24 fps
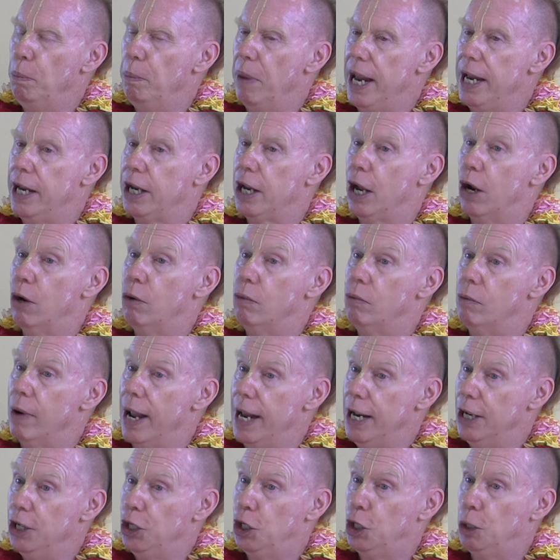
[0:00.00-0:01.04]
make
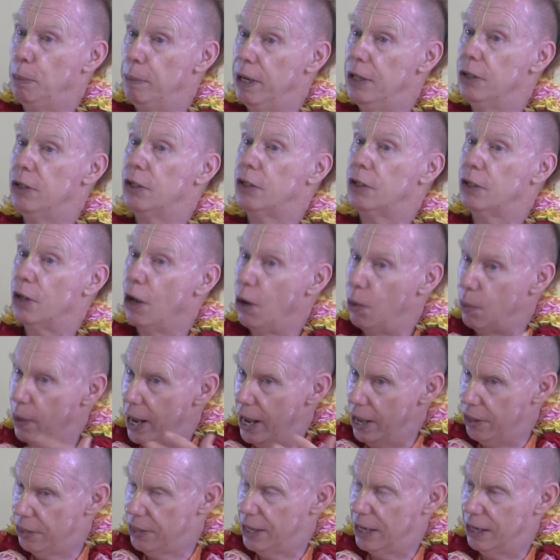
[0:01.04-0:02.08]
arrangements so
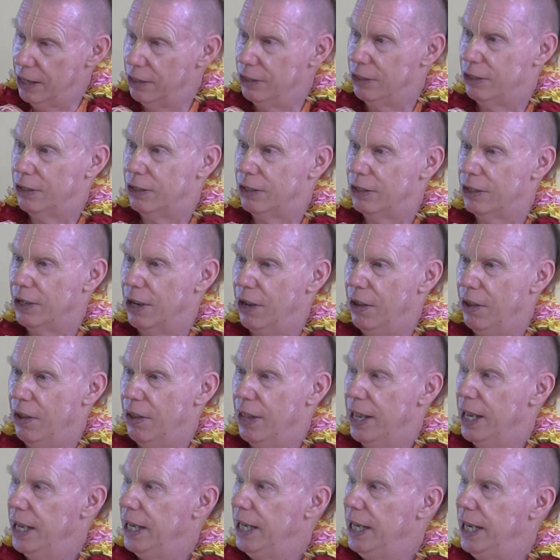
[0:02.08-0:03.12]
others
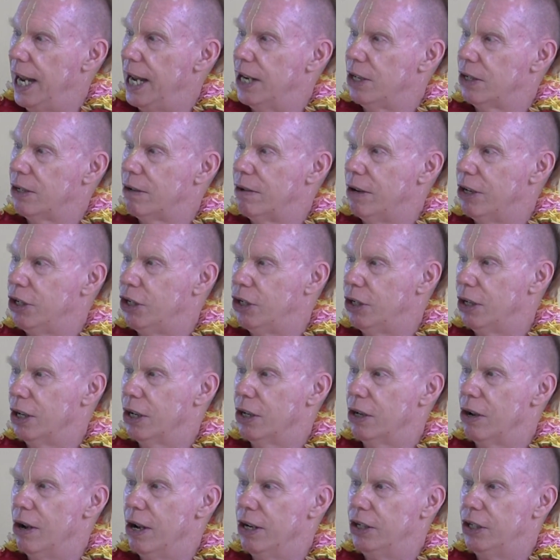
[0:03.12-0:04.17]
get Krishna
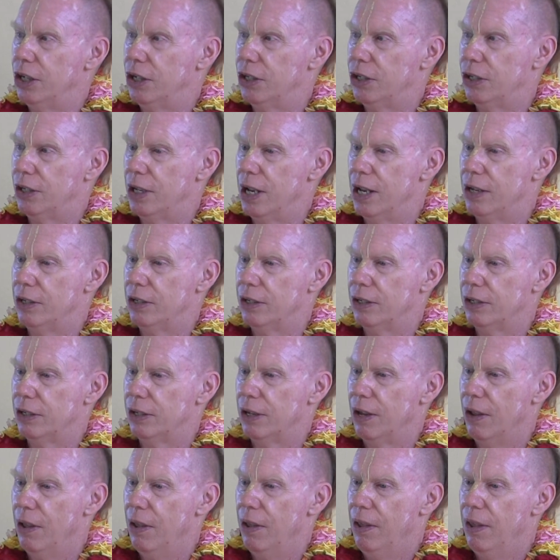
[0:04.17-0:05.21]
consciousness,
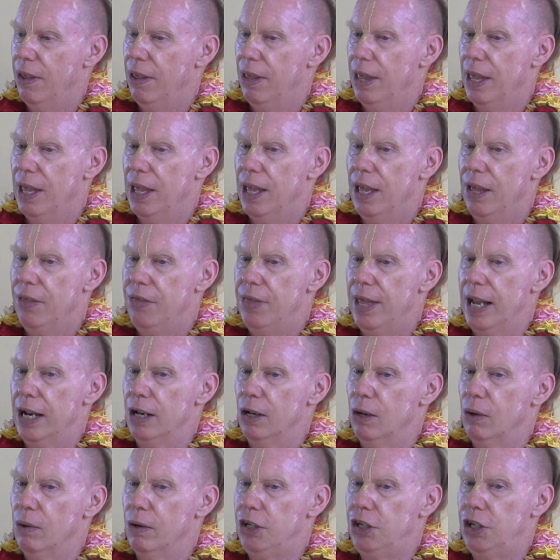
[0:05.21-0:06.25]
then
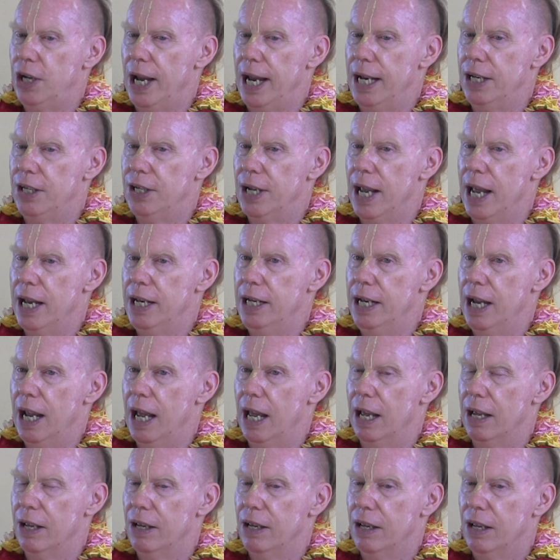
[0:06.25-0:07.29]
Lord Chaitanya
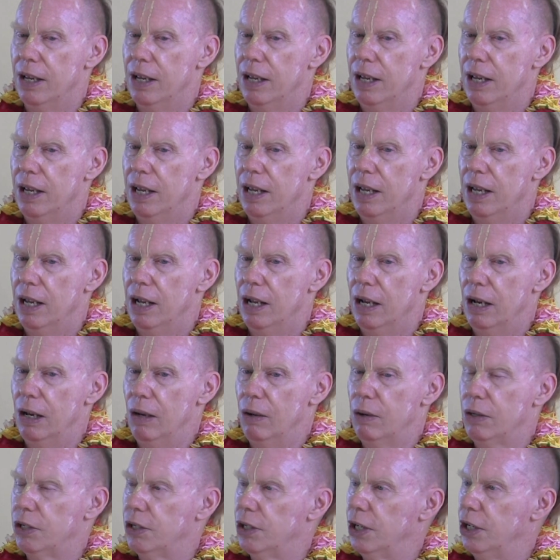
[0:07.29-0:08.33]

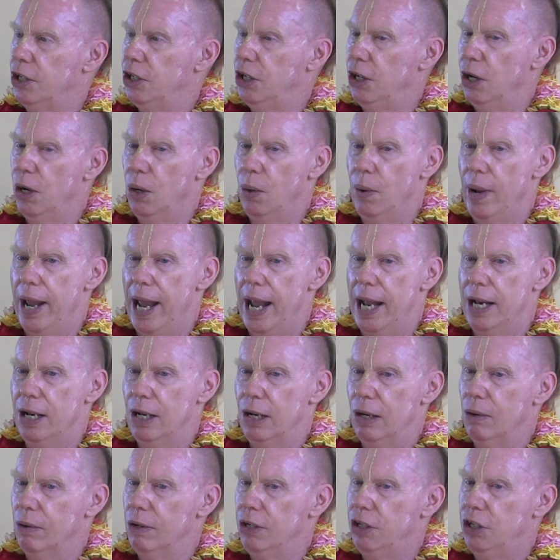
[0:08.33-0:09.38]
looks at you
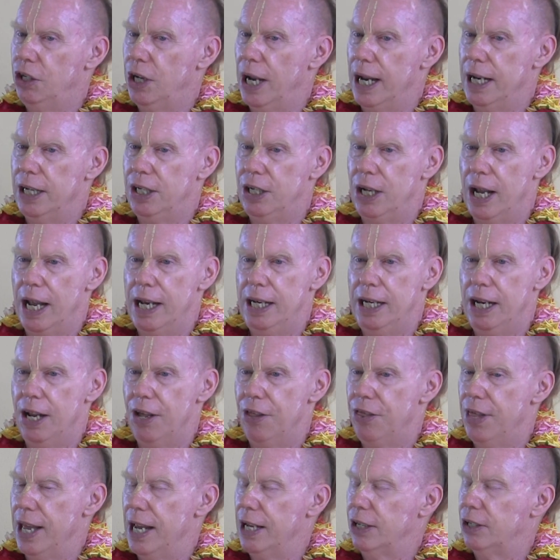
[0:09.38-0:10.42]
and Lord Chaitanya
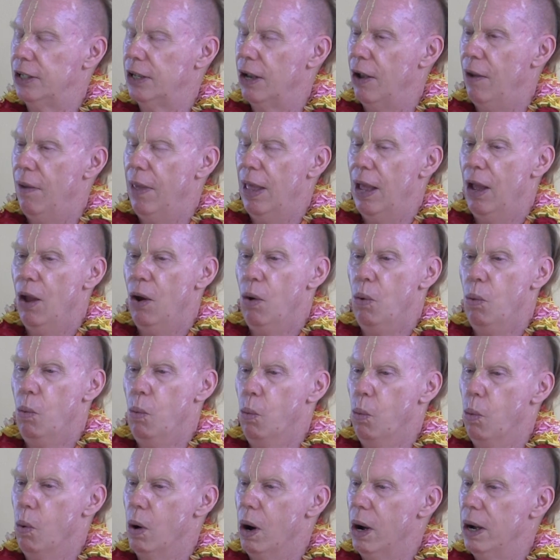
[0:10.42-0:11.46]
thinks,
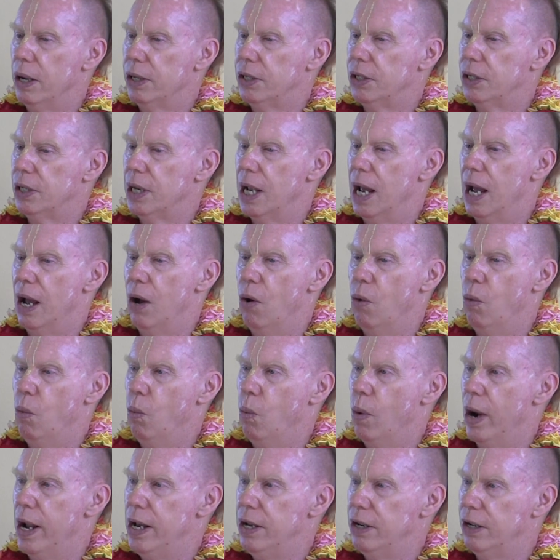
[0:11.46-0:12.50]
what a
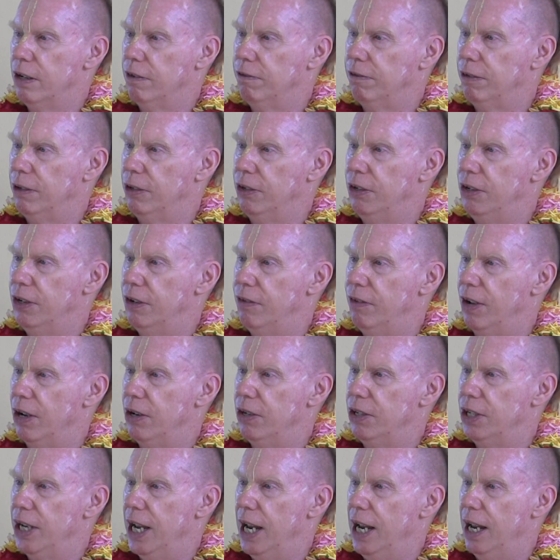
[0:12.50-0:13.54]
wonderful
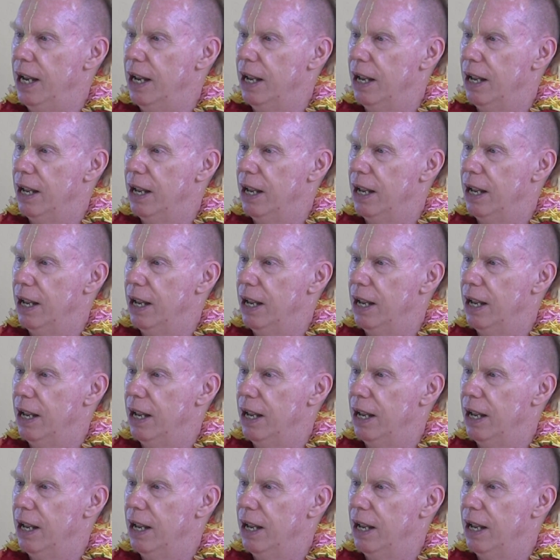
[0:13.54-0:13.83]
devotee.